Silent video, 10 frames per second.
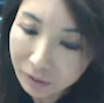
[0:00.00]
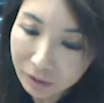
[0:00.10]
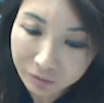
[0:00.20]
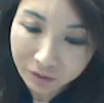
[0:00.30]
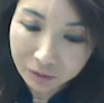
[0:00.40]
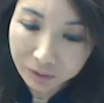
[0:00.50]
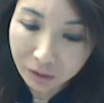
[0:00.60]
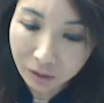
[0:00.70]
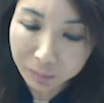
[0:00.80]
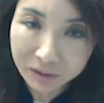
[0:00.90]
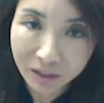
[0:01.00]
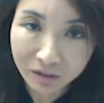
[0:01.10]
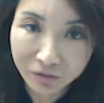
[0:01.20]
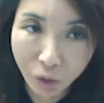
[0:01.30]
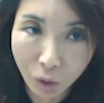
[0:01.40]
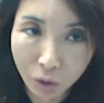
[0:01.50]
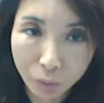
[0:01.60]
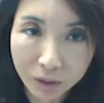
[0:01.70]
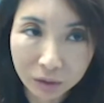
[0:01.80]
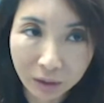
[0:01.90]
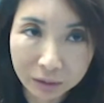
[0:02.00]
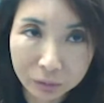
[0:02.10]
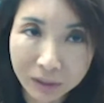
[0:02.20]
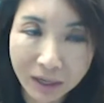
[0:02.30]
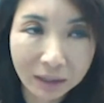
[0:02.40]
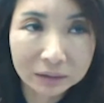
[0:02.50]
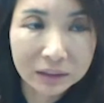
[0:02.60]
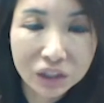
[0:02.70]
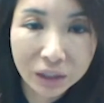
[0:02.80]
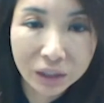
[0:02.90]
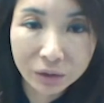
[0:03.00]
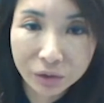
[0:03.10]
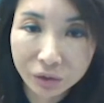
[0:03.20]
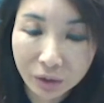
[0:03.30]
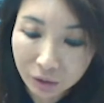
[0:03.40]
of the investment companies I've gone with, like reality shares,